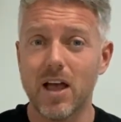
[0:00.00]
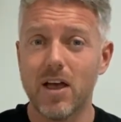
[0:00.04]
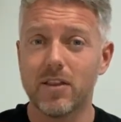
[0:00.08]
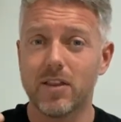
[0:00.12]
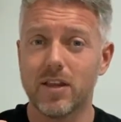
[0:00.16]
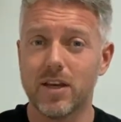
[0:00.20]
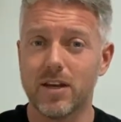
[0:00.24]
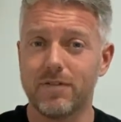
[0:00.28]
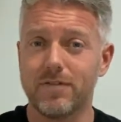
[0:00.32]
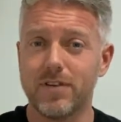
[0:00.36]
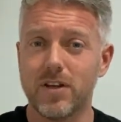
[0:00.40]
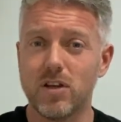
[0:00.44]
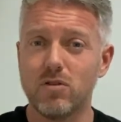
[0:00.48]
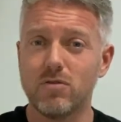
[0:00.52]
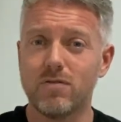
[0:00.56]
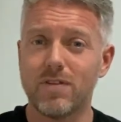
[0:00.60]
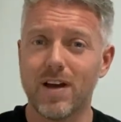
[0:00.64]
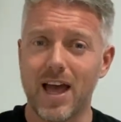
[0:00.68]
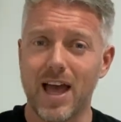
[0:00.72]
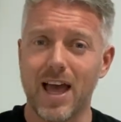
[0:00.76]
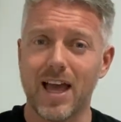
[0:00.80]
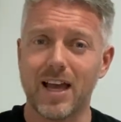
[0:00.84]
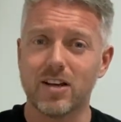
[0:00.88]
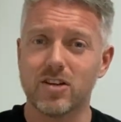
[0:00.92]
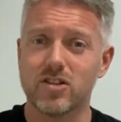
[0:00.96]
that if you've
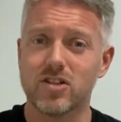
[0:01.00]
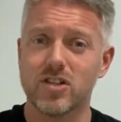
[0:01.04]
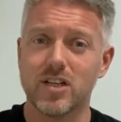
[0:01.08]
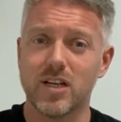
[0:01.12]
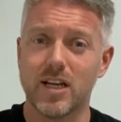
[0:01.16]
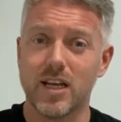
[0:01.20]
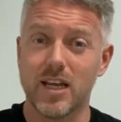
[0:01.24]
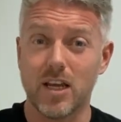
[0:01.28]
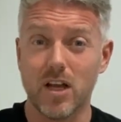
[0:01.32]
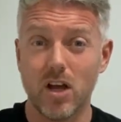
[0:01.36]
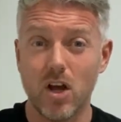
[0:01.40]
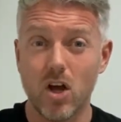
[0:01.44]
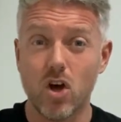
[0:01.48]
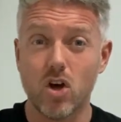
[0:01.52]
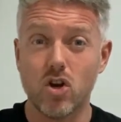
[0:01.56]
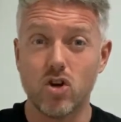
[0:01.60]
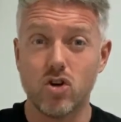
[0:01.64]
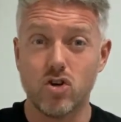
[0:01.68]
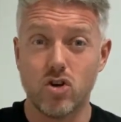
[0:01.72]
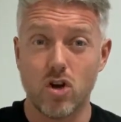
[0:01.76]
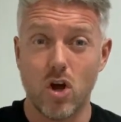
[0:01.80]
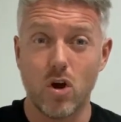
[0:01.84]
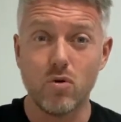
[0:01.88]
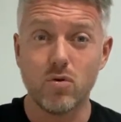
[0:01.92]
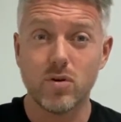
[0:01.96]
actually
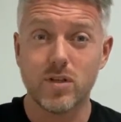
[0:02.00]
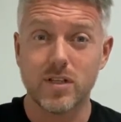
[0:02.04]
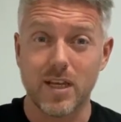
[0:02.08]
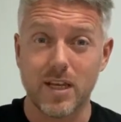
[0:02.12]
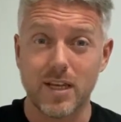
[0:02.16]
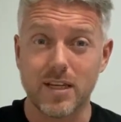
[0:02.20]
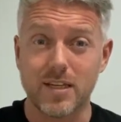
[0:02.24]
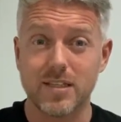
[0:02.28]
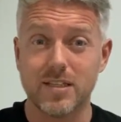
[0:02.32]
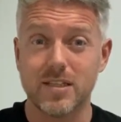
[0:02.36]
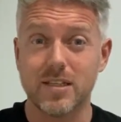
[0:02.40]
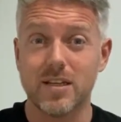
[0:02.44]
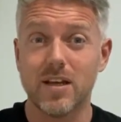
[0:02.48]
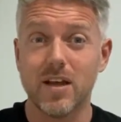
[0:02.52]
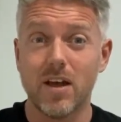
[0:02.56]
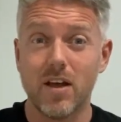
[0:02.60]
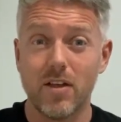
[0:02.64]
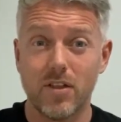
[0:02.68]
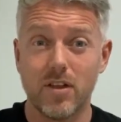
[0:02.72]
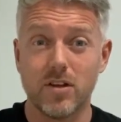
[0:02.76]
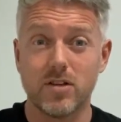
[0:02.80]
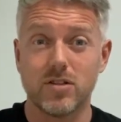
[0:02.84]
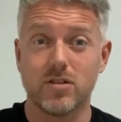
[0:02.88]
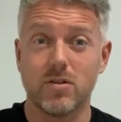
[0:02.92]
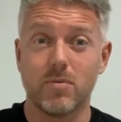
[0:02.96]
noticed
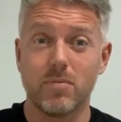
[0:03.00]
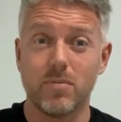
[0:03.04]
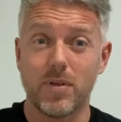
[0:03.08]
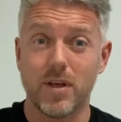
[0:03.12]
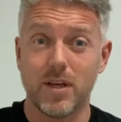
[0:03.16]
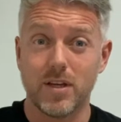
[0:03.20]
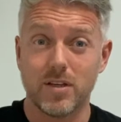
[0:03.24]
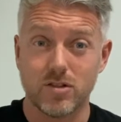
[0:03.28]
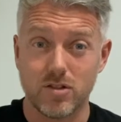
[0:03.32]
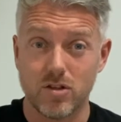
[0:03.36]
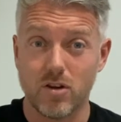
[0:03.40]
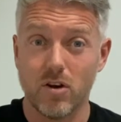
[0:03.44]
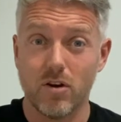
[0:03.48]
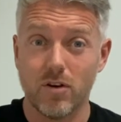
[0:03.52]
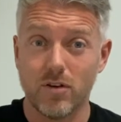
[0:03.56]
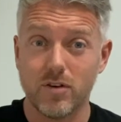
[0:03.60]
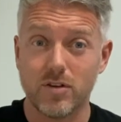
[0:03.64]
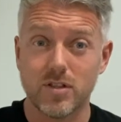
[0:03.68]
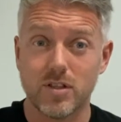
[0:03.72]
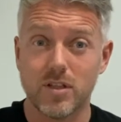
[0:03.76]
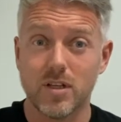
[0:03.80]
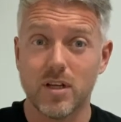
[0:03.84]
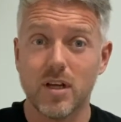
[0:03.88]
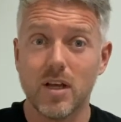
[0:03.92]
that something's good,